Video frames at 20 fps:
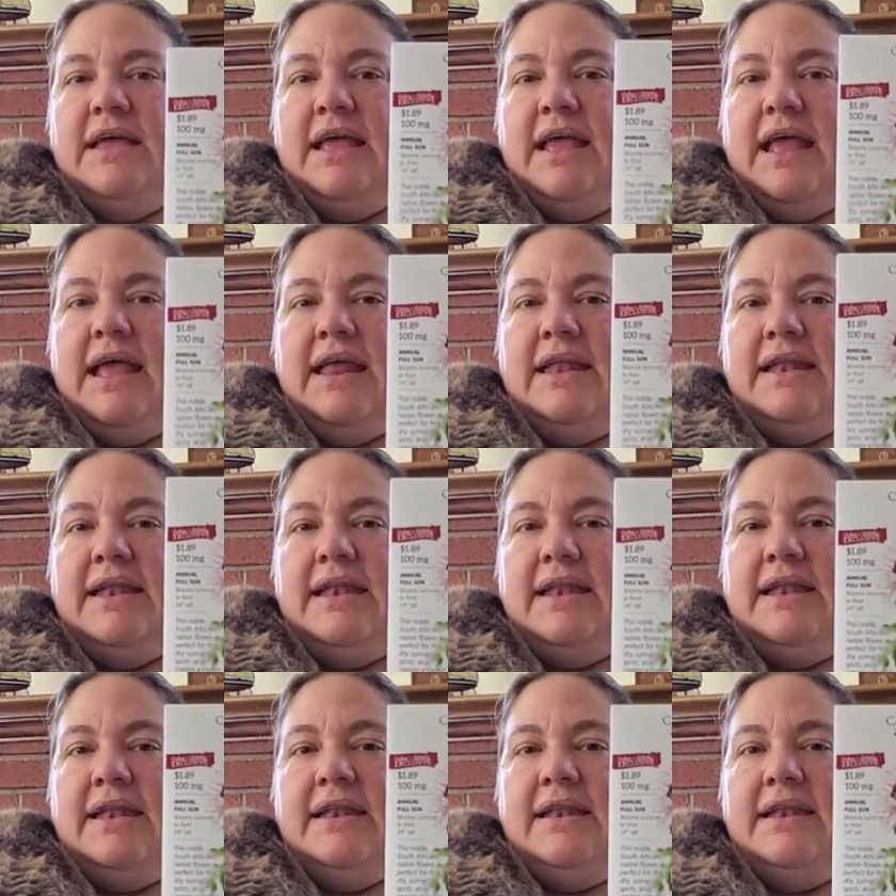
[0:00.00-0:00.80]

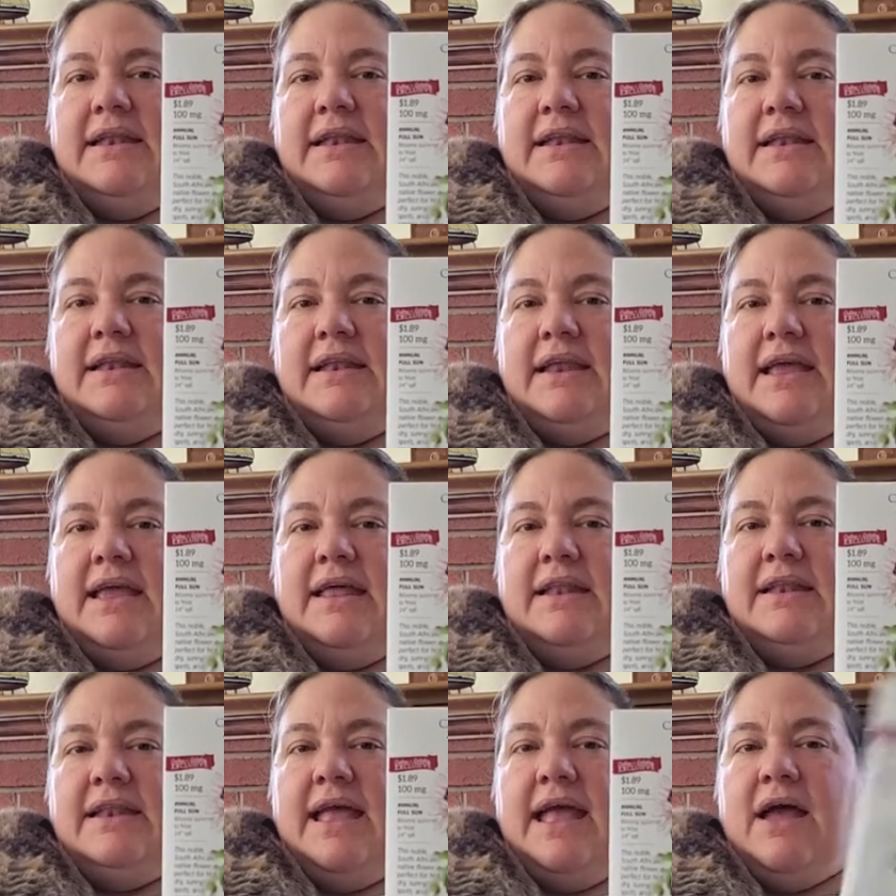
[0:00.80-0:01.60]
And
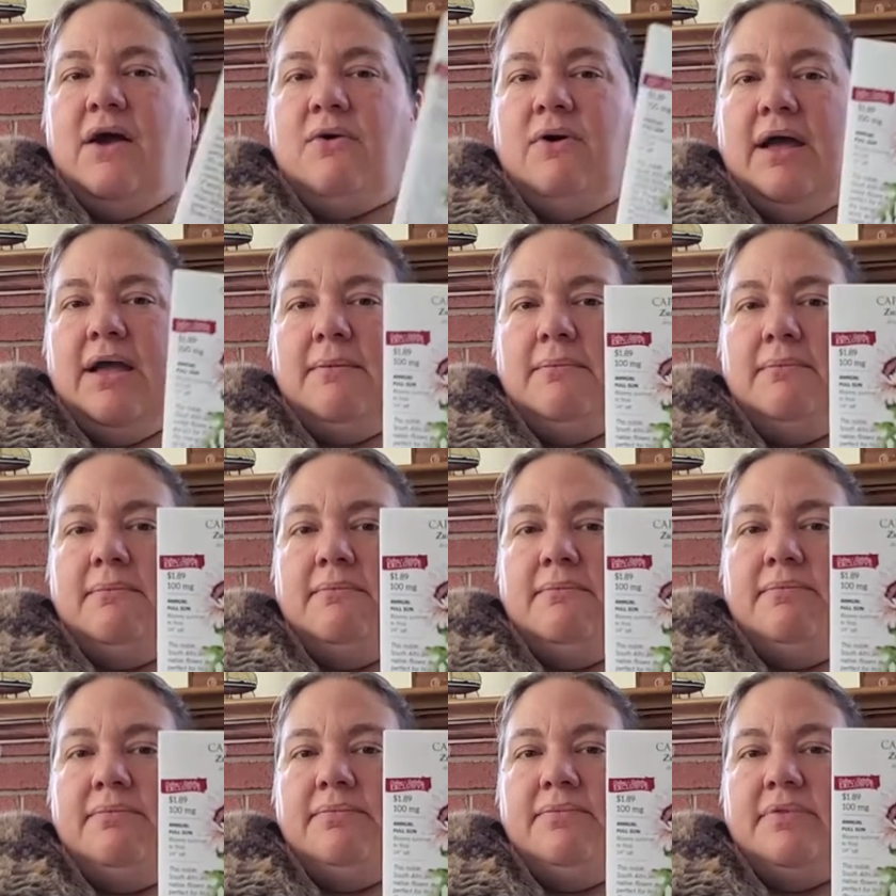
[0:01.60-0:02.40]
now
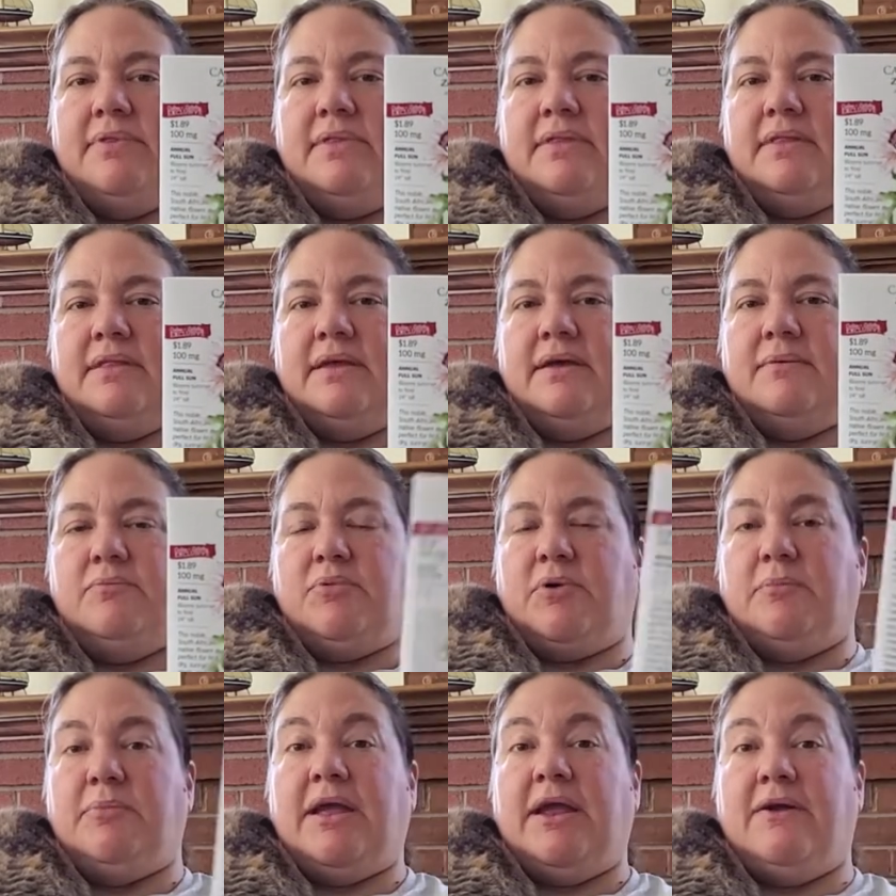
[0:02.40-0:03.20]
I'm
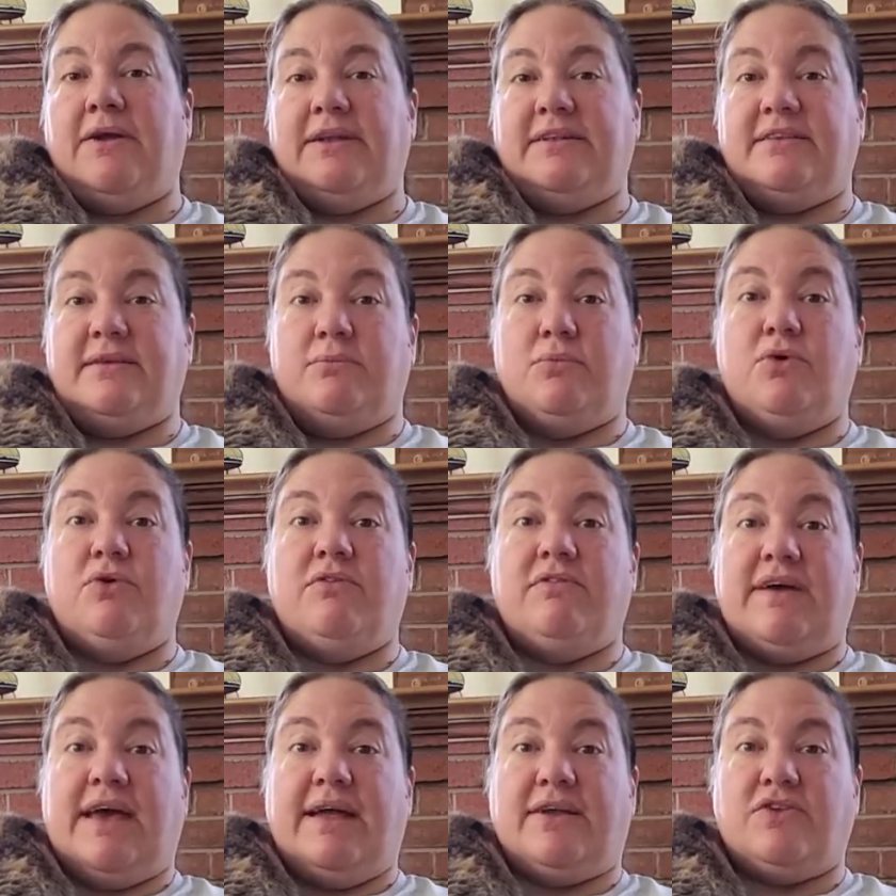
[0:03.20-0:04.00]
preparing to
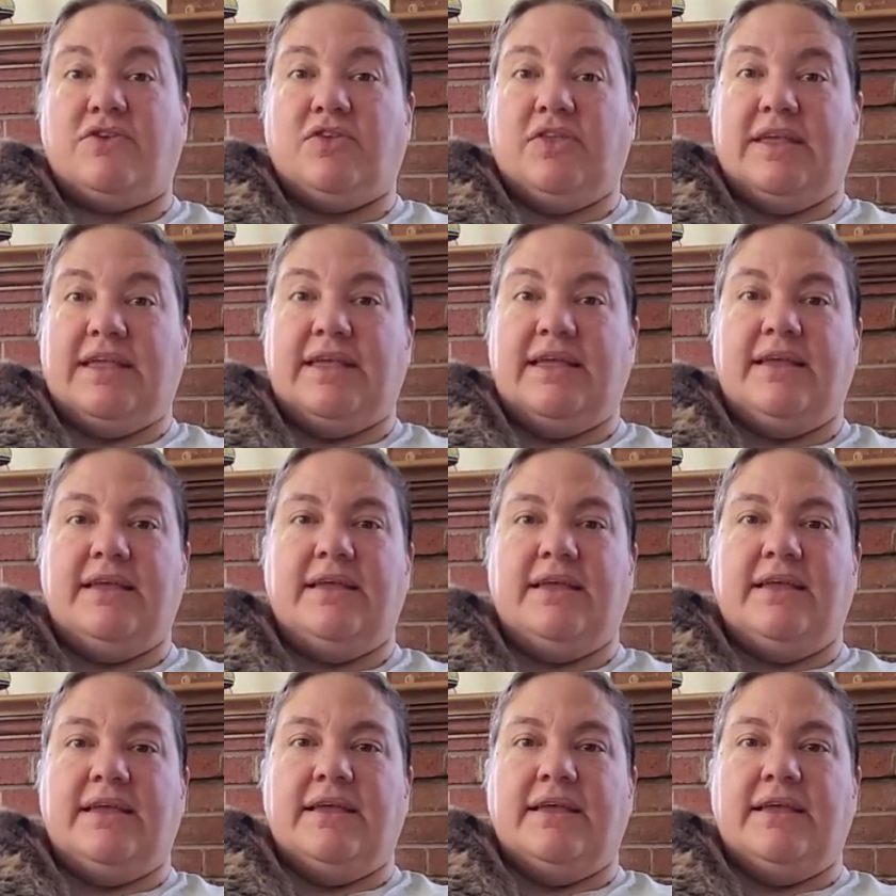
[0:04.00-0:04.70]
move, actually.